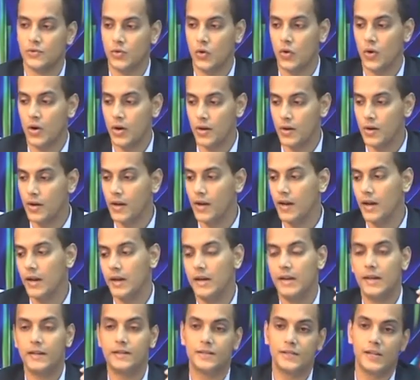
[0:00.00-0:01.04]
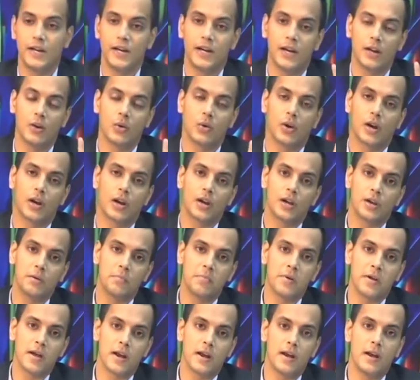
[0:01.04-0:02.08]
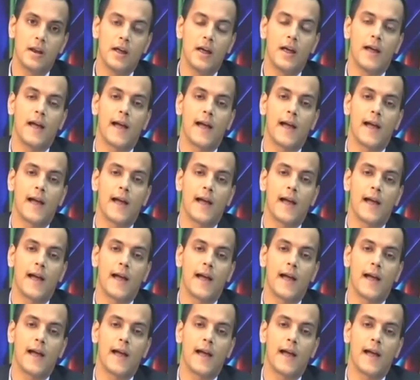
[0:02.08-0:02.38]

an what you will notice is that the turbine